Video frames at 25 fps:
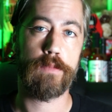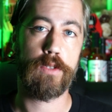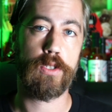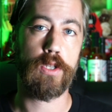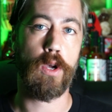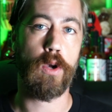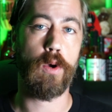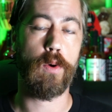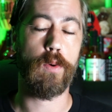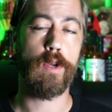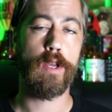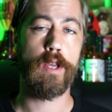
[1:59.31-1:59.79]

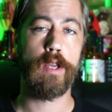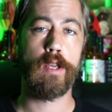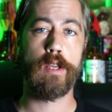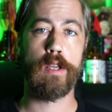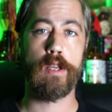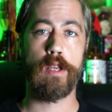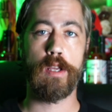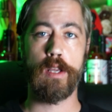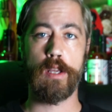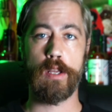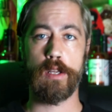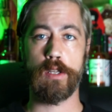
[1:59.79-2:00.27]
So
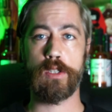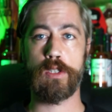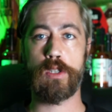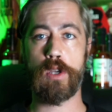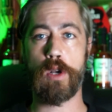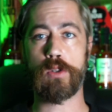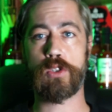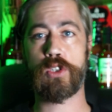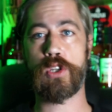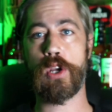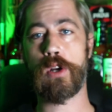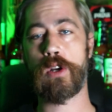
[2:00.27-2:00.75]

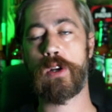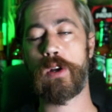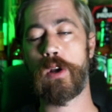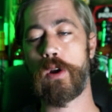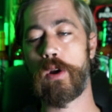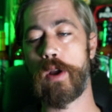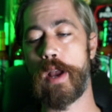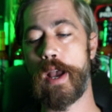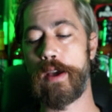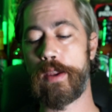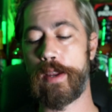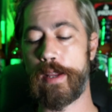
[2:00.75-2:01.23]
go check
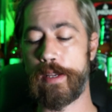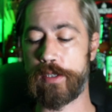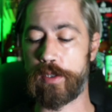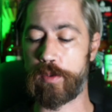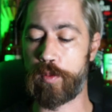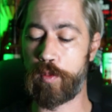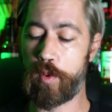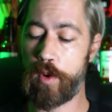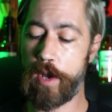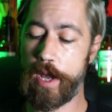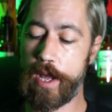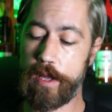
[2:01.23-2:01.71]
her out as
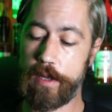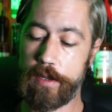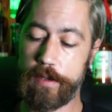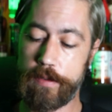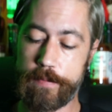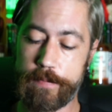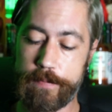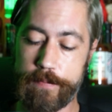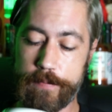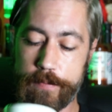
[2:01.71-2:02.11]
well.